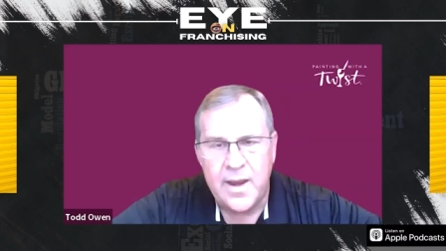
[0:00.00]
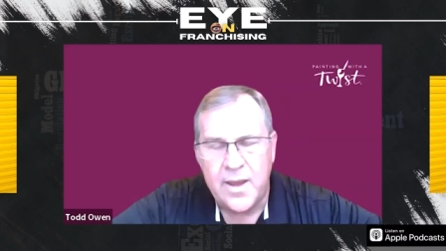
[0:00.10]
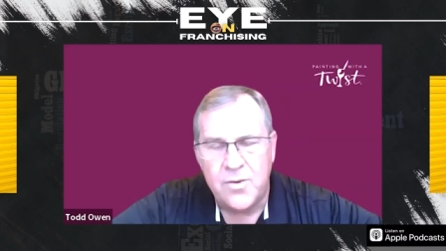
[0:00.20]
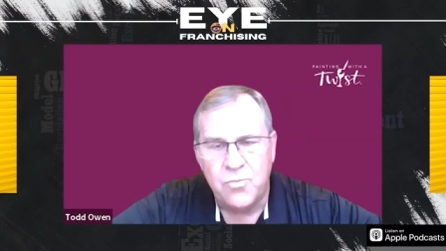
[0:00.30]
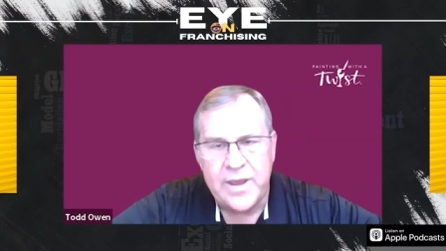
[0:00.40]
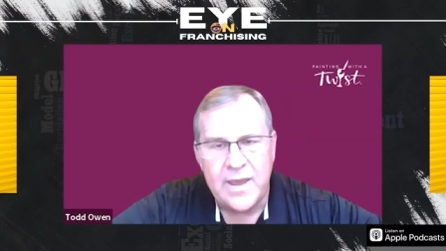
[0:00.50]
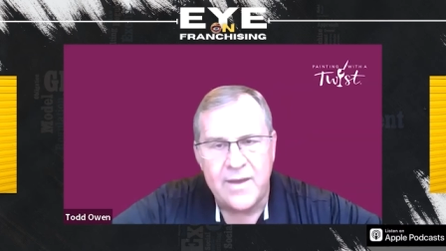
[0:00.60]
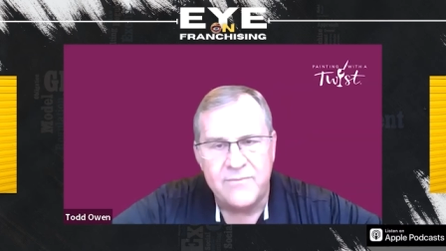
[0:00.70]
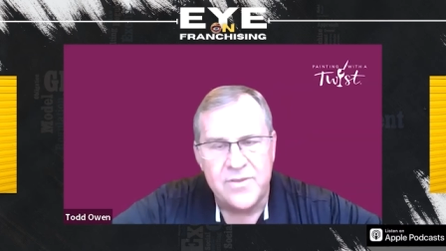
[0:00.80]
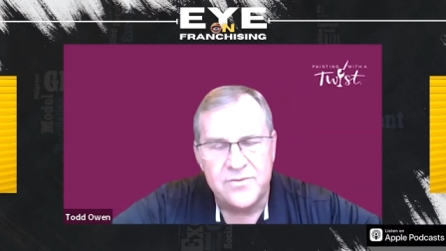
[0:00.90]
And we
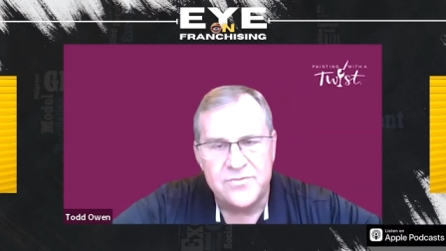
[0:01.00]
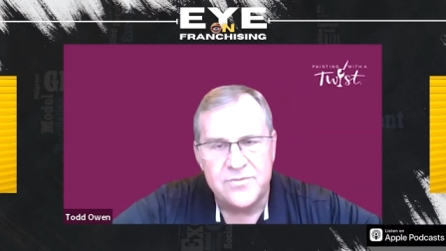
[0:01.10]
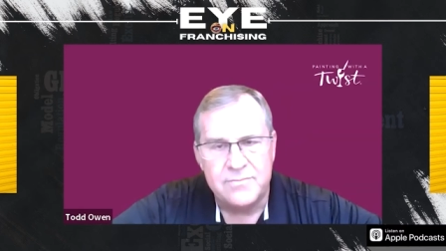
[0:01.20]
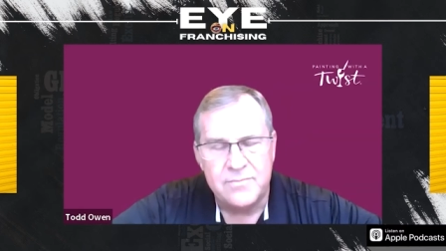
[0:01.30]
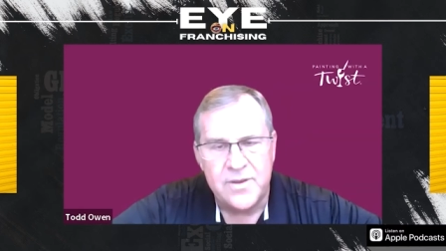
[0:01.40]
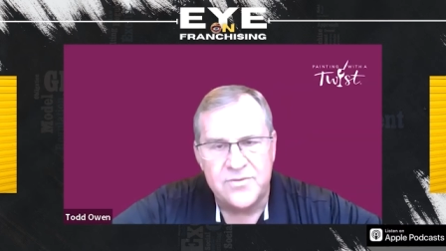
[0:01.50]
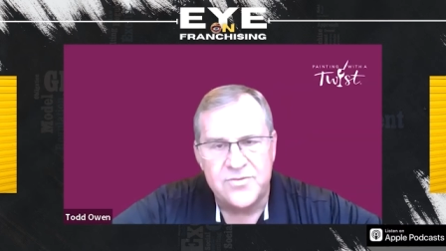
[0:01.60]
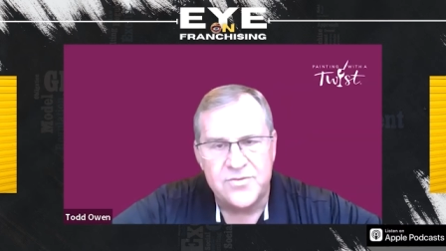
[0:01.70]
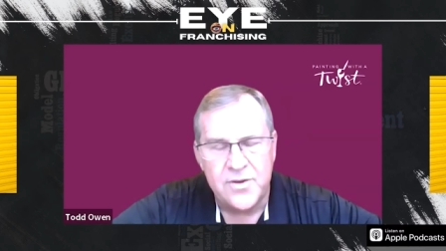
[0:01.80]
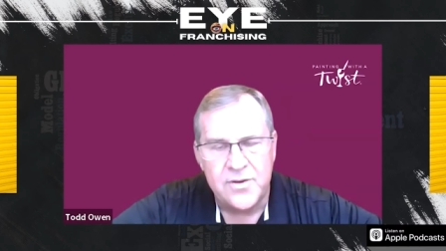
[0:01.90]
have this these
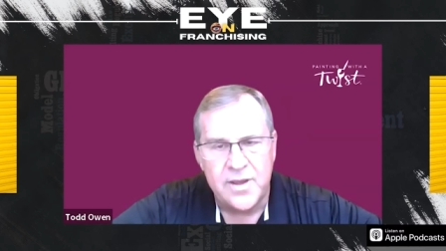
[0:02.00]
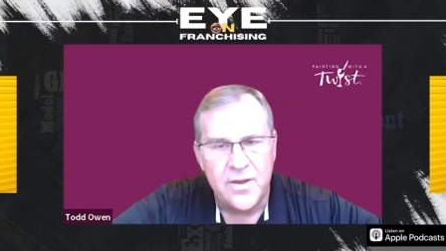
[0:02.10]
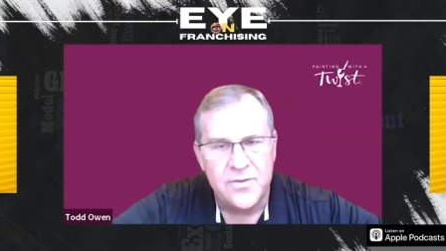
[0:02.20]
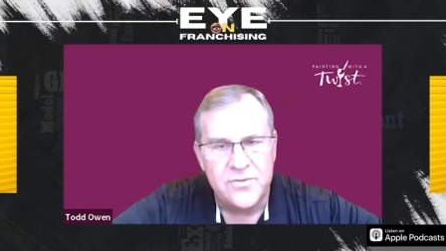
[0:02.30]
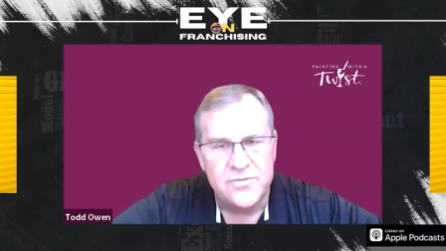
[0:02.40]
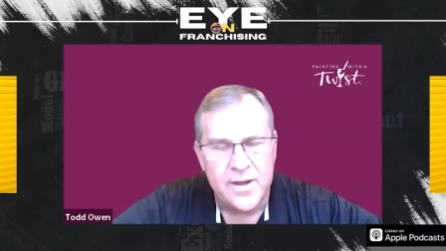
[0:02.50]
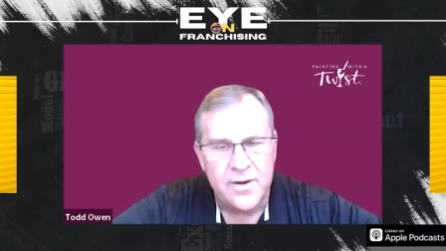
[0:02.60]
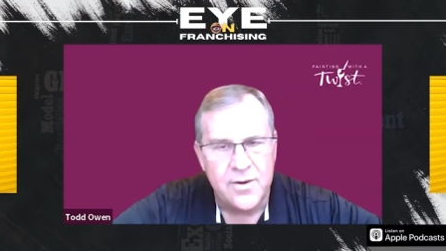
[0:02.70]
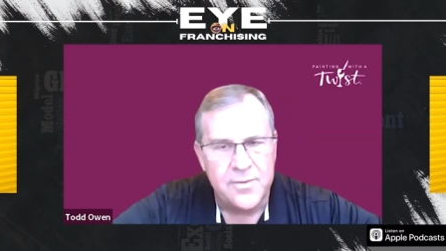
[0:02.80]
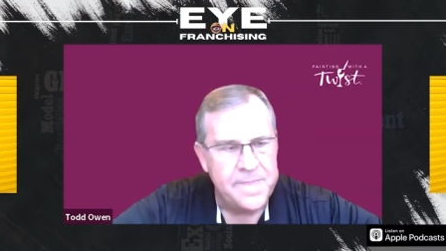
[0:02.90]
studios
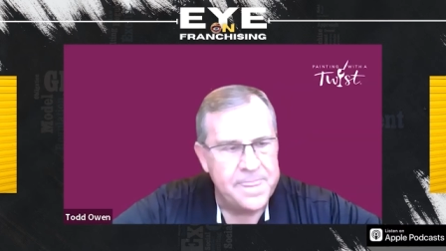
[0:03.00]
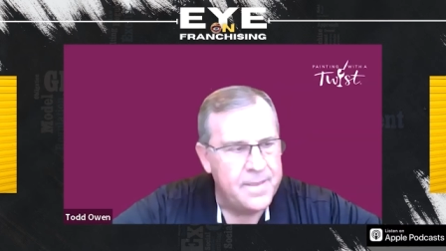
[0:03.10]
that are